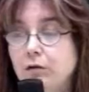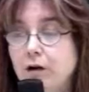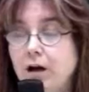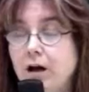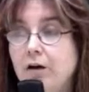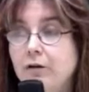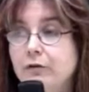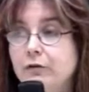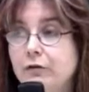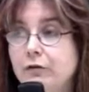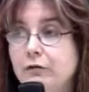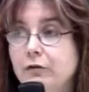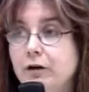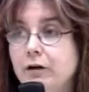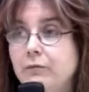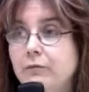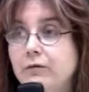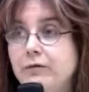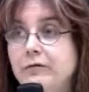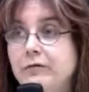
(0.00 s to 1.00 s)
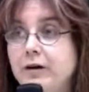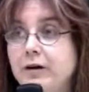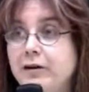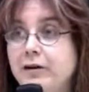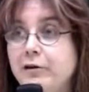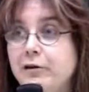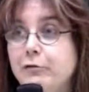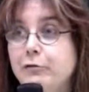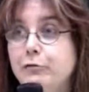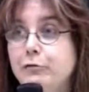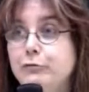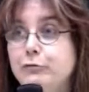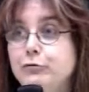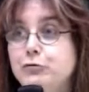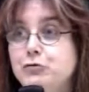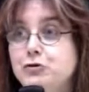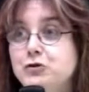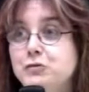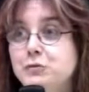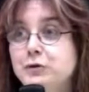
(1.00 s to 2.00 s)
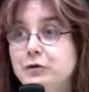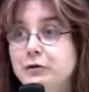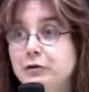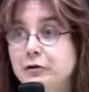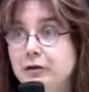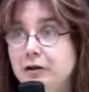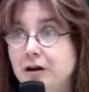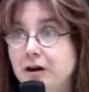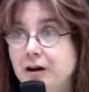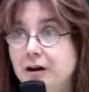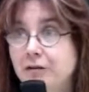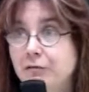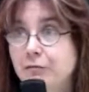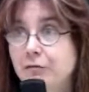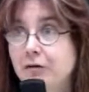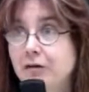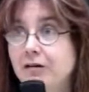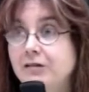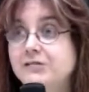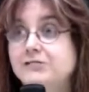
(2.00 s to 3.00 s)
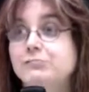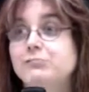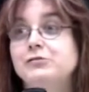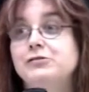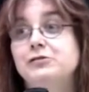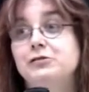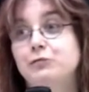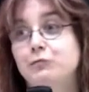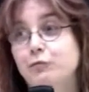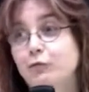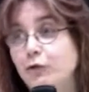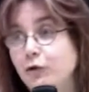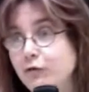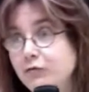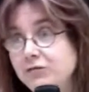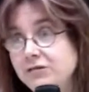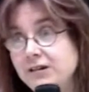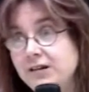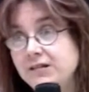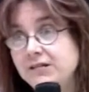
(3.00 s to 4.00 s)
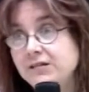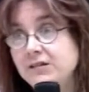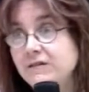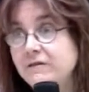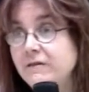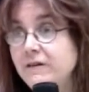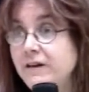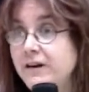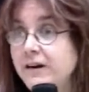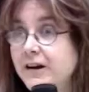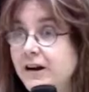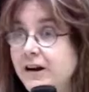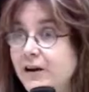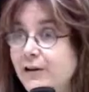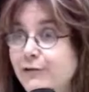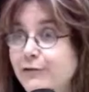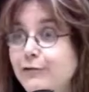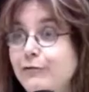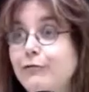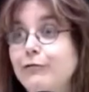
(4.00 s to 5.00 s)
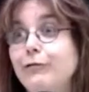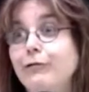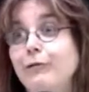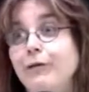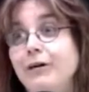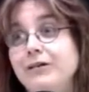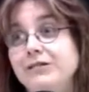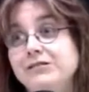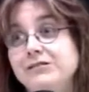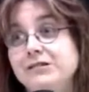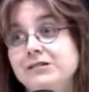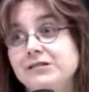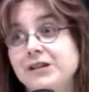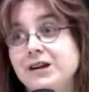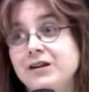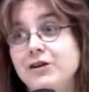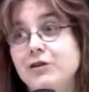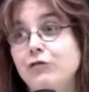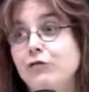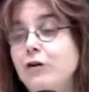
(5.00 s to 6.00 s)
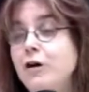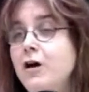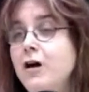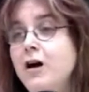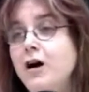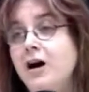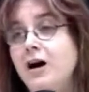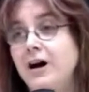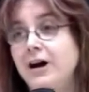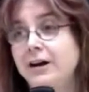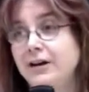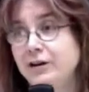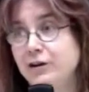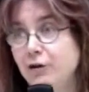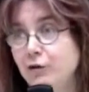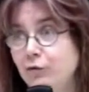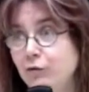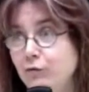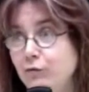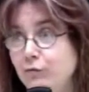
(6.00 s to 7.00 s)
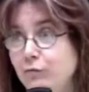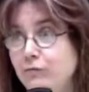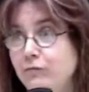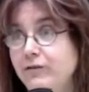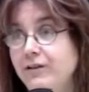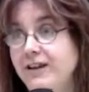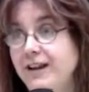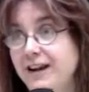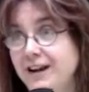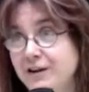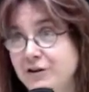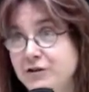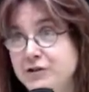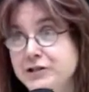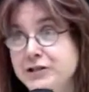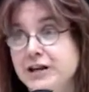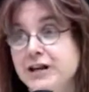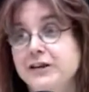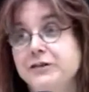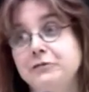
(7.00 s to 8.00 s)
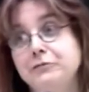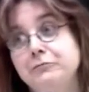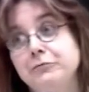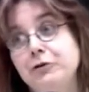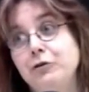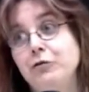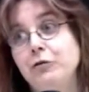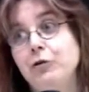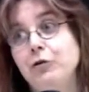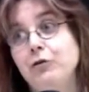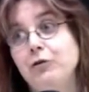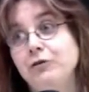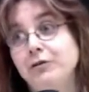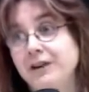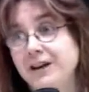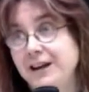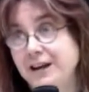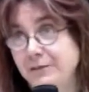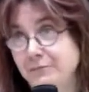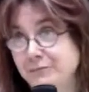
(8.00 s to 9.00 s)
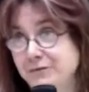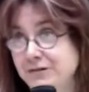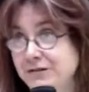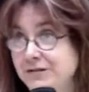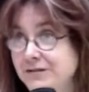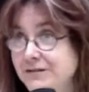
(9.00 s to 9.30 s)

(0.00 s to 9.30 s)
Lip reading: how did you come to find out who your spirit guide was? Was there a process to finding out who it was? Because I know the energy, I don't know all the names.